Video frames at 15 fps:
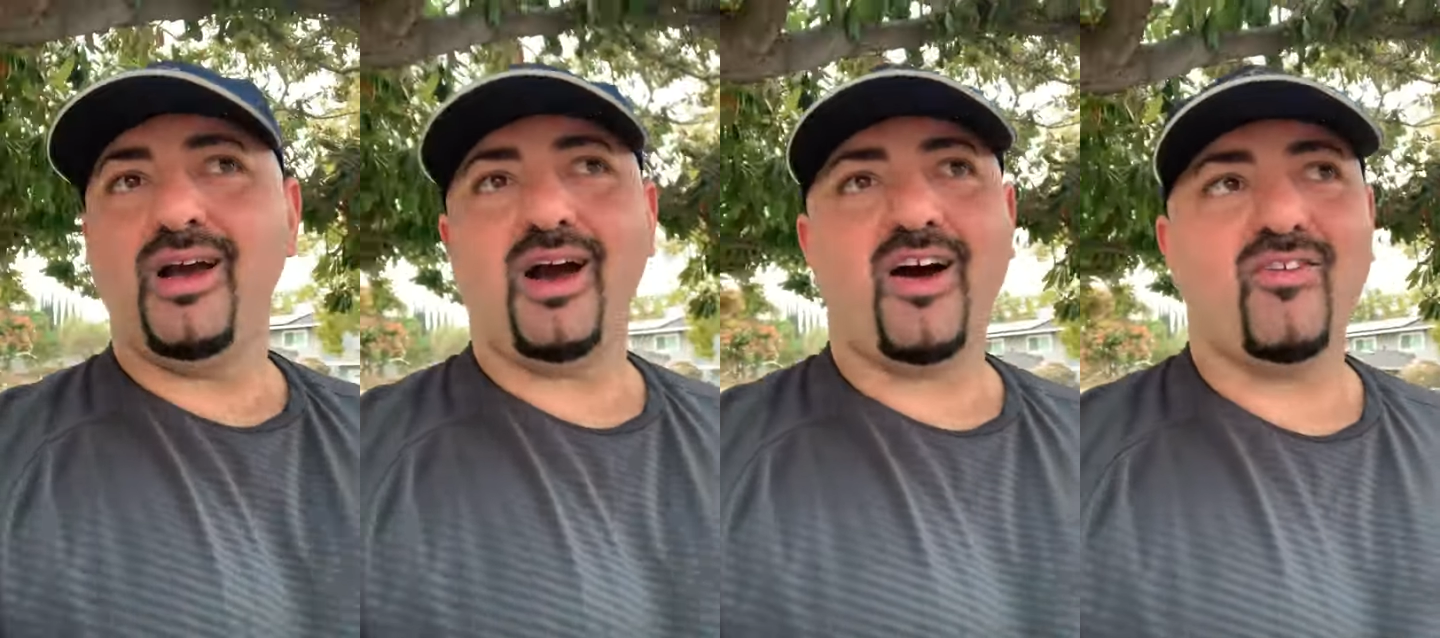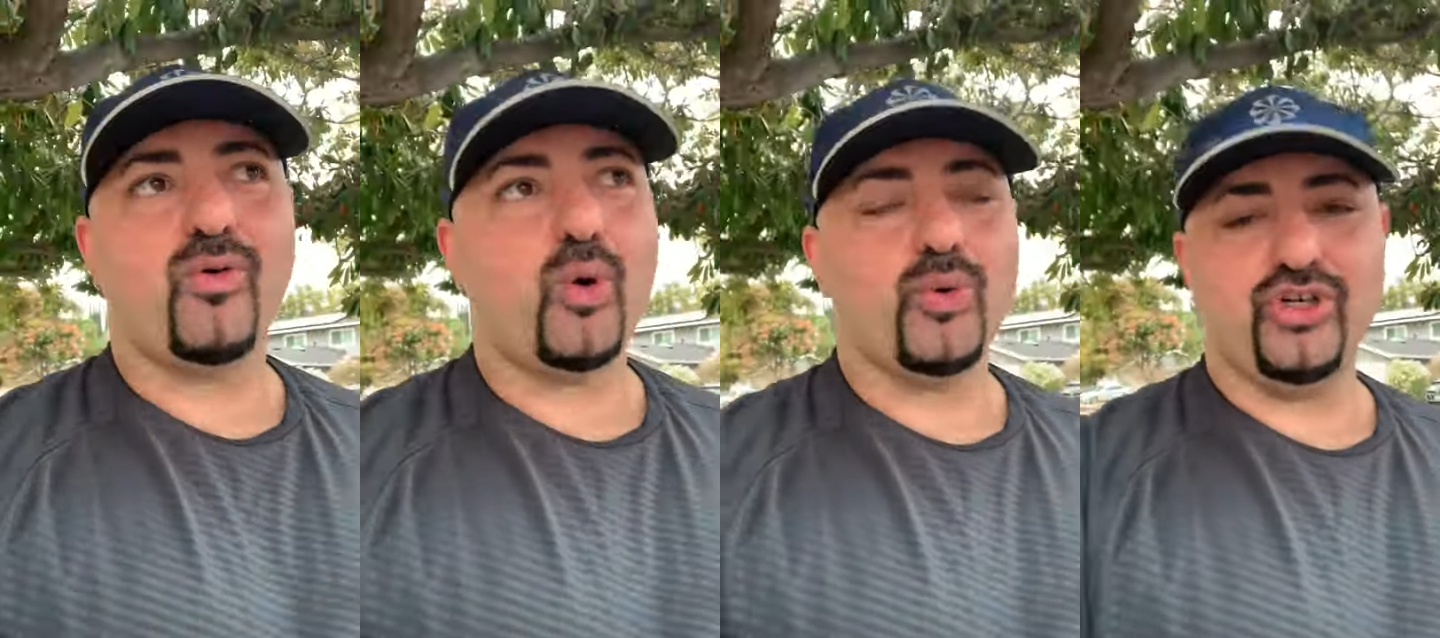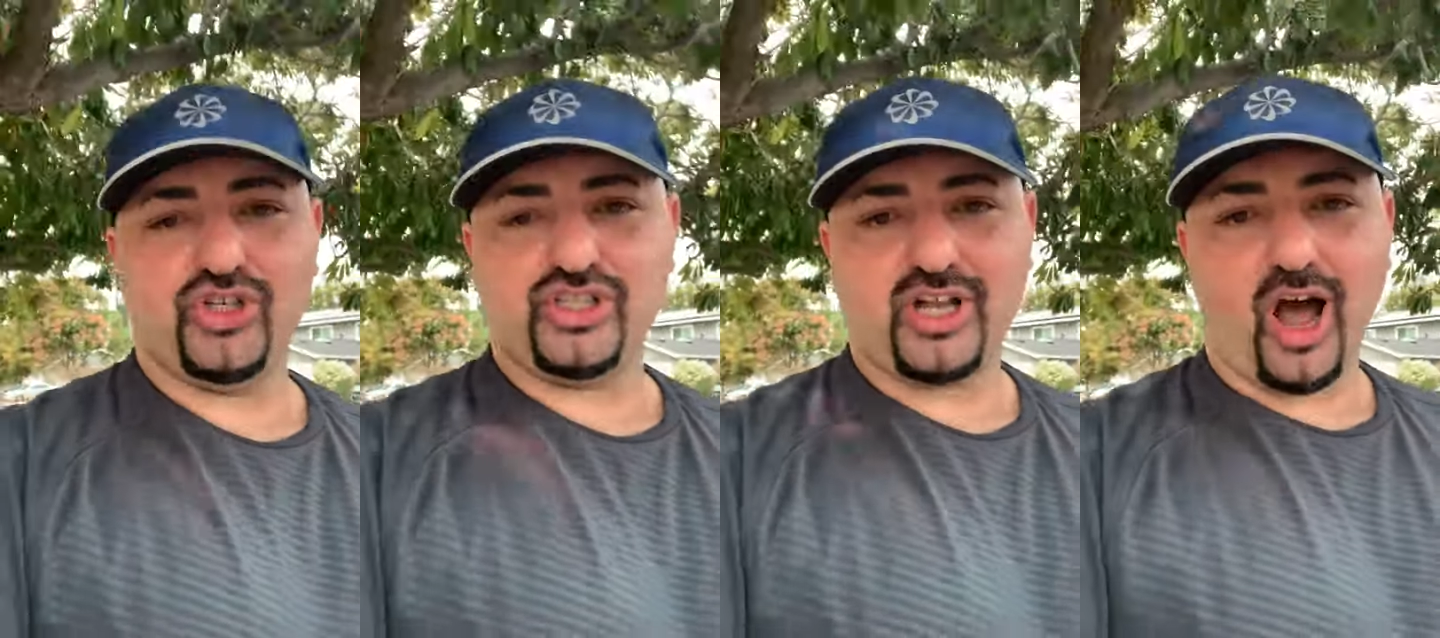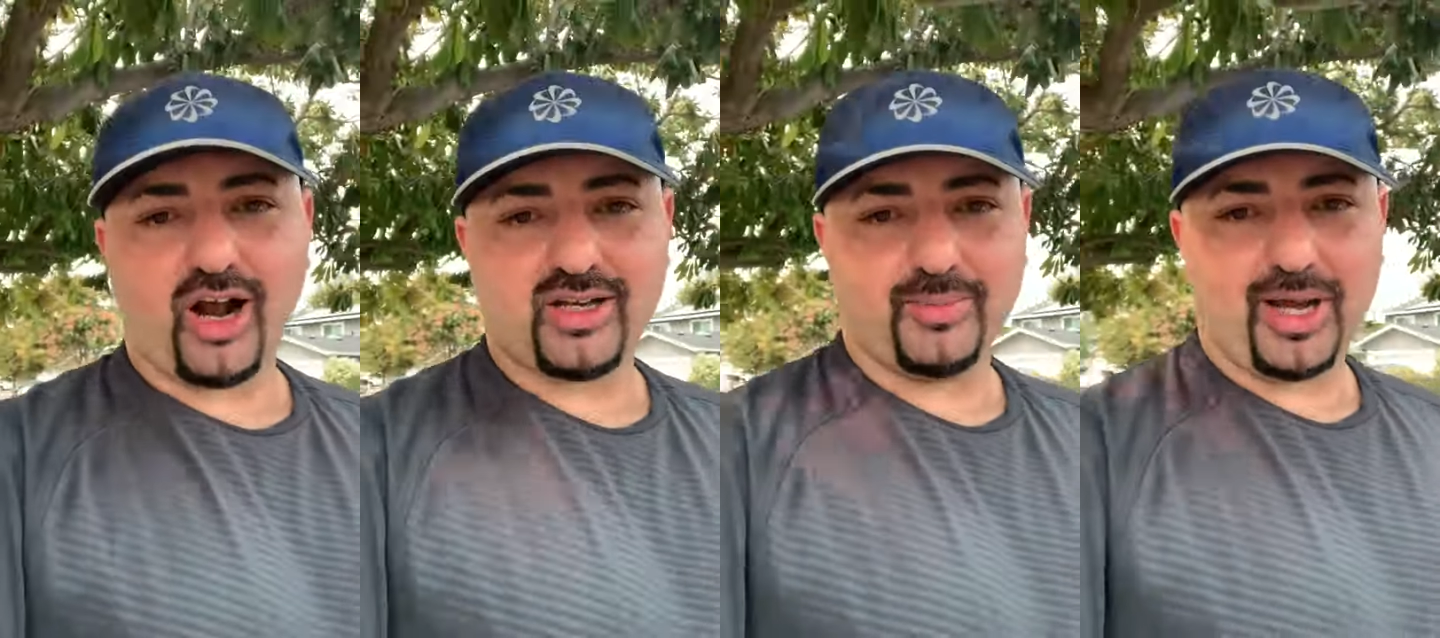of what we just
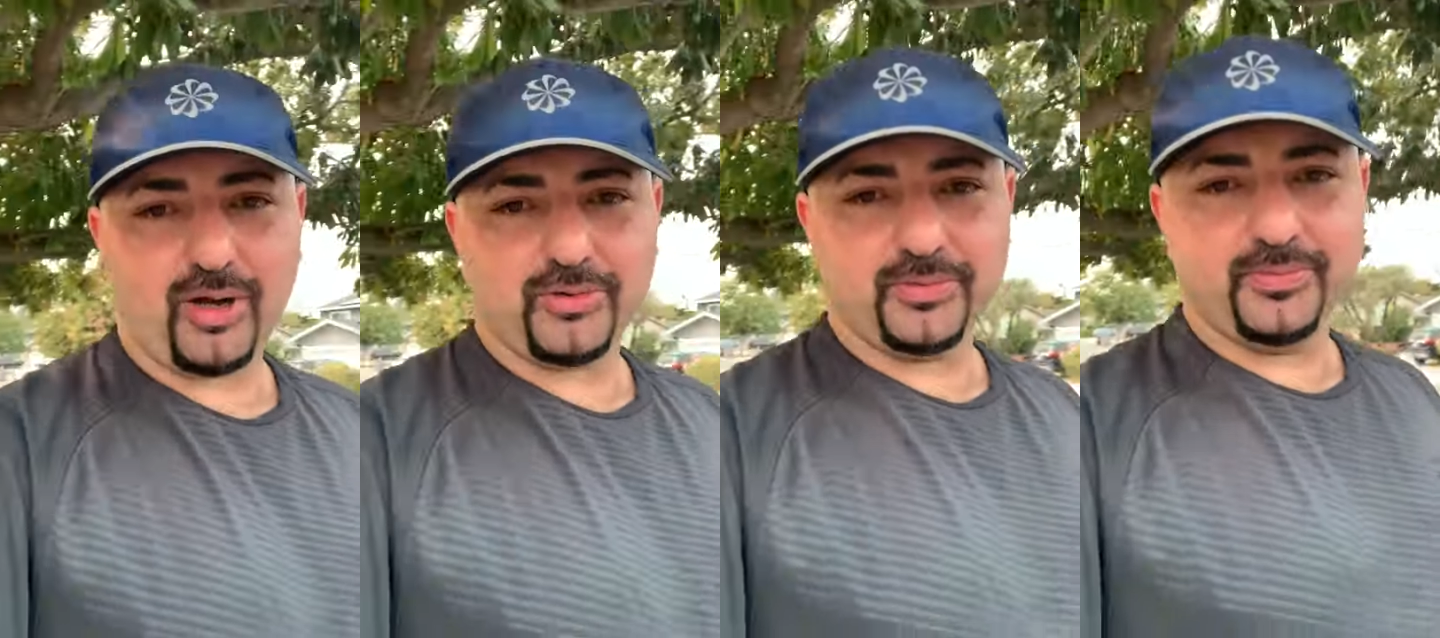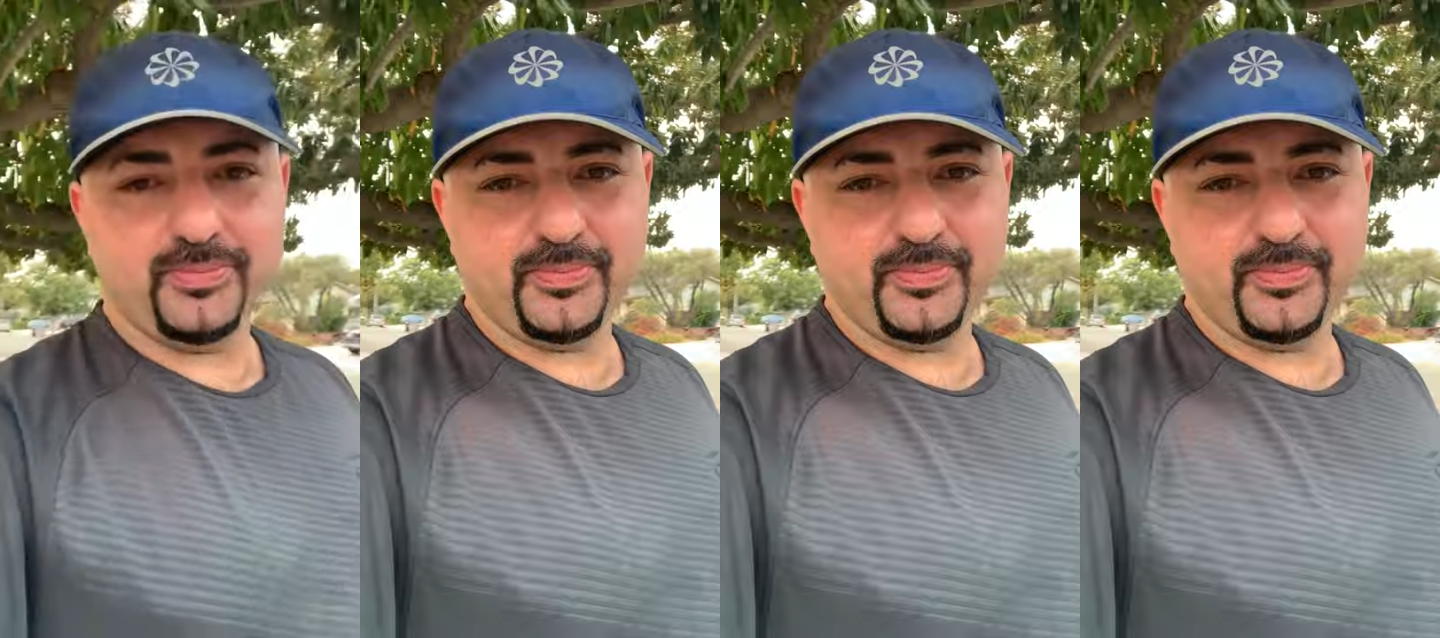talked about.